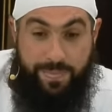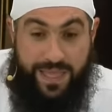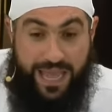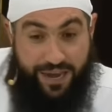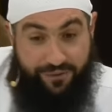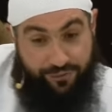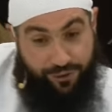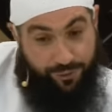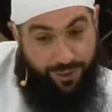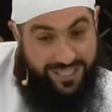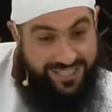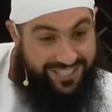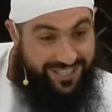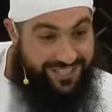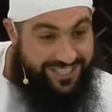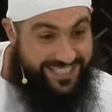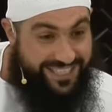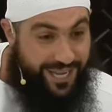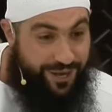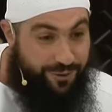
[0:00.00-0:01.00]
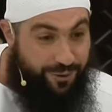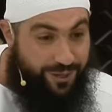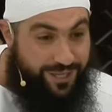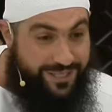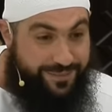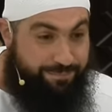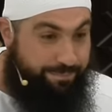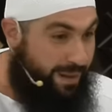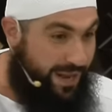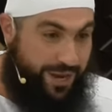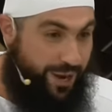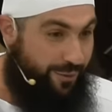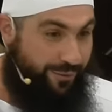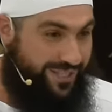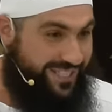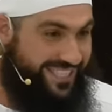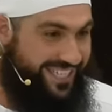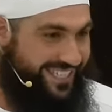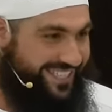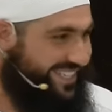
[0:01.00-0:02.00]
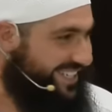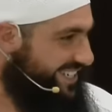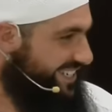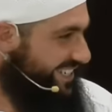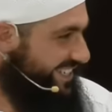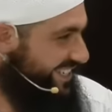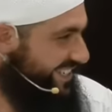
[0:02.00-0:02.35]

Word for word: Everyone's on steroids, but no one says it.